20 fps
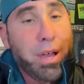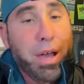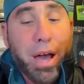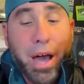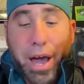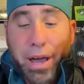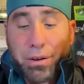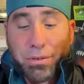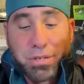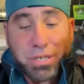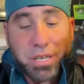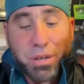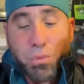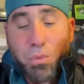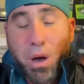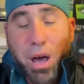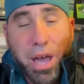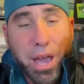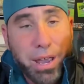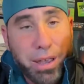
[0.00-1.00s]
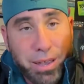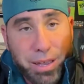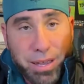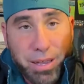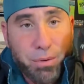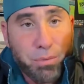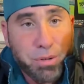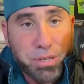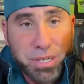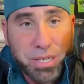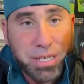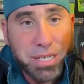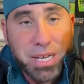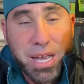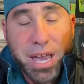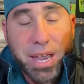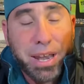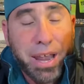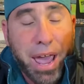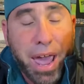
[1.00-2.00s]
I don't see why he wasn't
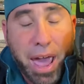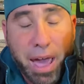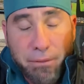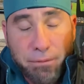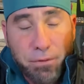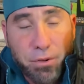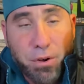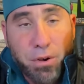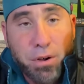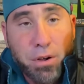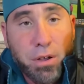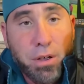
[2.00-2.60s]
signed after